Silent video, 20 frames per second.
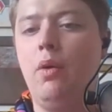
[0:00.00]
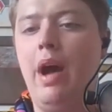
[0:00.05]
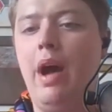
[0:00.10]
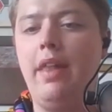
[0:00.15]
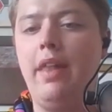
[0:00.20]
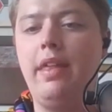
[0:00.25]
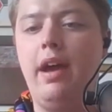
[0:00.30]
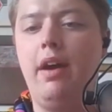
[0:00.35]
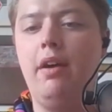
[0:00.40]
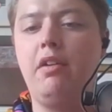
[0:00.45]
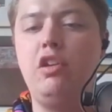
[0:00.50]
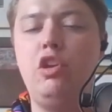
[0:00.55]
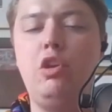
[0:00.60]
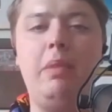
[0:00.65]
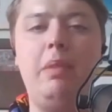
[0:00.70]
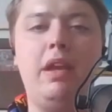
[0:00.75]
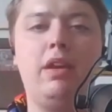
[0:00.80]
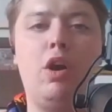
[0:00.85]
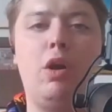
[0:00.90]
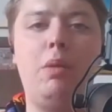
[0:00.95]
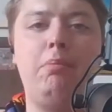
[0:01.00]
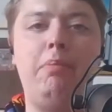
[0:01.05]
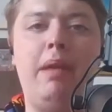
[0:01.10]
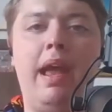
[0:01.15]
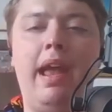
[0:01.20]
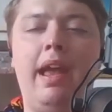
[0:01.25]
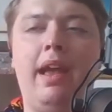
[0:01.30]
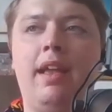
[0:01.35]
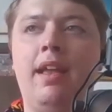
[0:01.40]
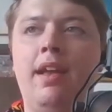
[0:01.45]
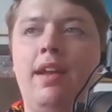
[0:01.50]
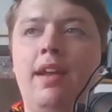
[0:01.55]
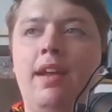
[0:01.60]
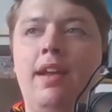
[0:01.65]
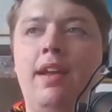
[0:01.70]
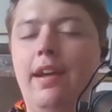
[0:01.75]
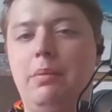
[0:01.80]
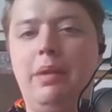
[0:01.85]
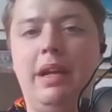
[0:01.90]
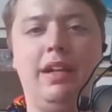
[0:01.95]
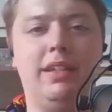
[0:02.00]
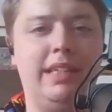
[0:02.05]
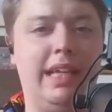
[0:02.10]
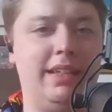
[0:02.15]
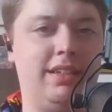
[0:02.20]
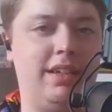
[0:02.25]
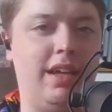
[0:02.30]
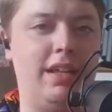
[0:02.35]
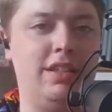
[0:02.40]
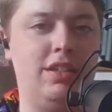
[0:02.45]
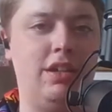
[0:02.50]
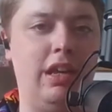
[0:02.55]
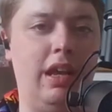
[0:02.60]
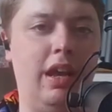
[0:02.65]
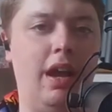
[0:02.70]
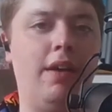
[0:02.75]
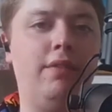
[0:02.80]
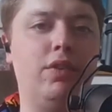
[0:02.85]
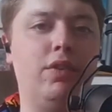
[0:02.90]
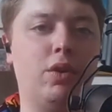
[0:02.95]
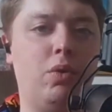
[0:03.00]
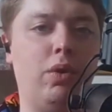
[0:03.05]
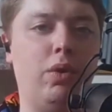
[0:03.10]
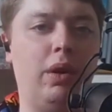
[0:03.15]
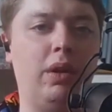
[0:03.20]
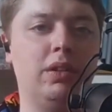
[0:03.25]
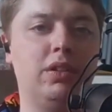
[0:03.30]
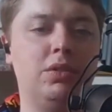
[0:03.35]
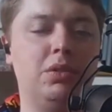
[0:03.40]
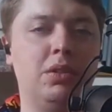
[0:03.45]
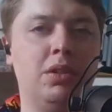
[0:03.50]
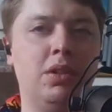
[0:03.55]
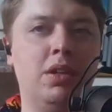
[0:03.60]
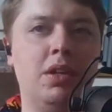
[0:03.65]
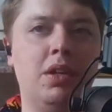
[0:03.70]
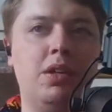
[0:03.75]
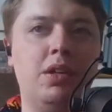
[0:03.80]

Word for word: Well, how the hell can you be your own bank if someone else has custody of your coins?